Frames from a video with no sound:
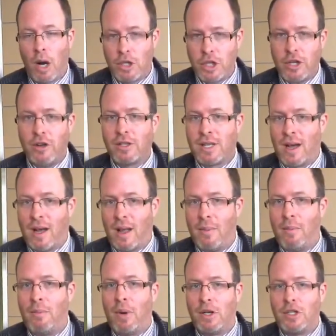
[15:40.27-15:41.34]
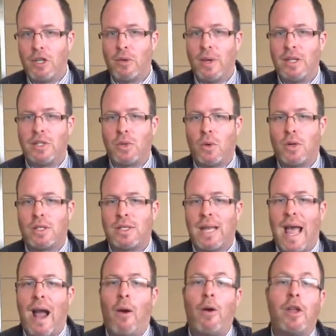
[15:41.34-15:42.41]
budget your time, budget your resources,
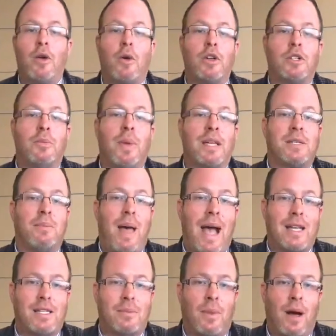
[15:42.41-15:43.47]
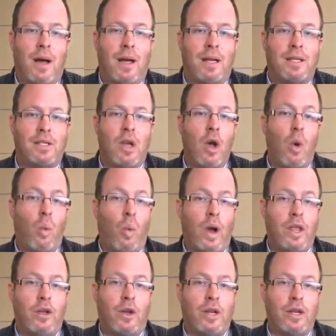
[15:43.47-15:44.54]
and how are you going to best maximize
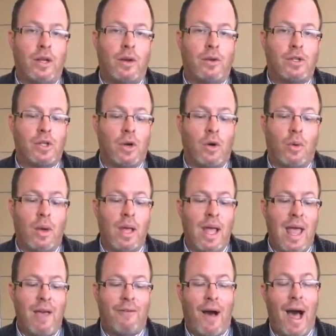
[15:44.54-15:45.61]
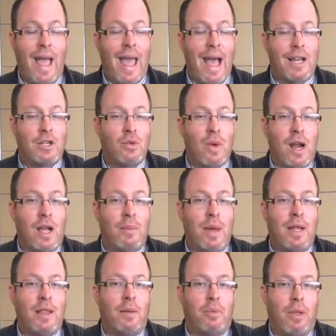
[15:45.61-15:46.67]
what you can do? So yeah. if I had to
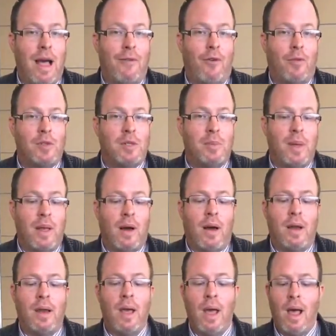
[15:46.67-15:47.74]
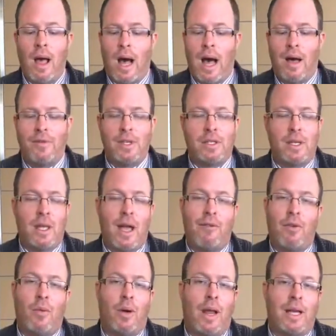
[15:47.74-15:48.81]
recommend the platforms to be on, obviously
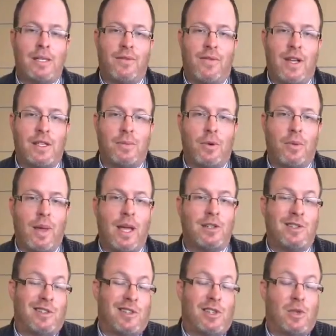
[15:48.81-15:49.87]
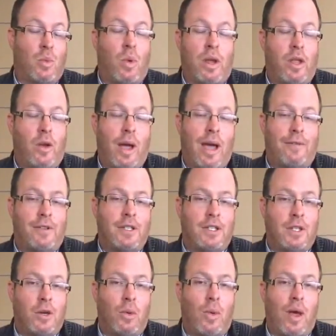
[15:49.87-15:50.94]
everyone has a Facebook page. It's just what you have to
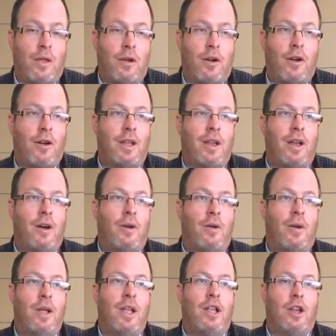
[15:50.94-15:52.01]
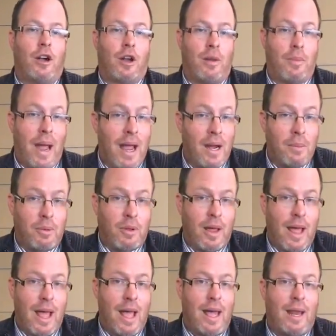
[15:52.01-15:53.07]
do, whether you know you're going to pay to
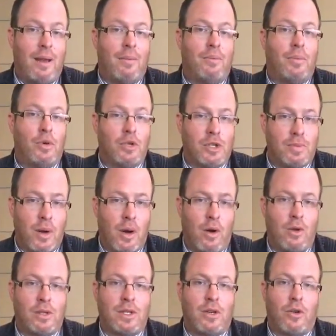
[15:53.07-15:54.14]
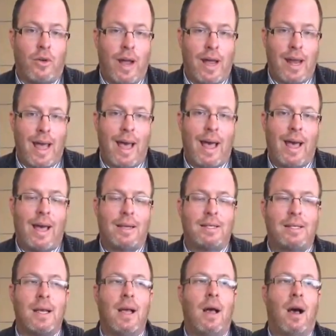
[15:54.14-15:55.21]
play and, boost posts and create
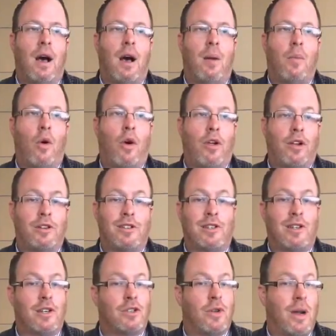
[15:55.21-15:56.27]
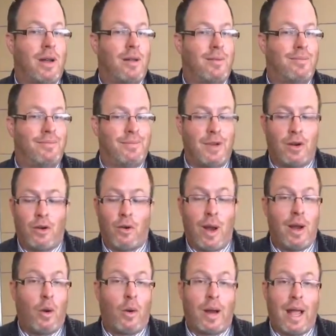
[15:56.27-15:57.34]
ads, um, or you're just going to try to you know
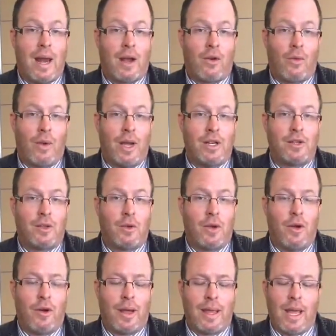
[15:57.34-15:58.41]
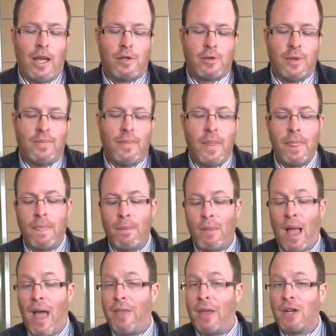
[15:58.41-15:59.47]
create organic reach through your engagement.
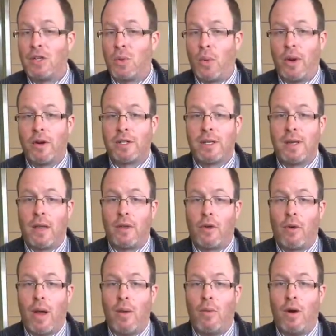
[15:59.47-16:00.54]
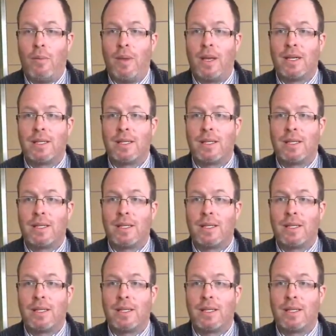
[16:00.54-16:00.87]
I think Twitter is another great one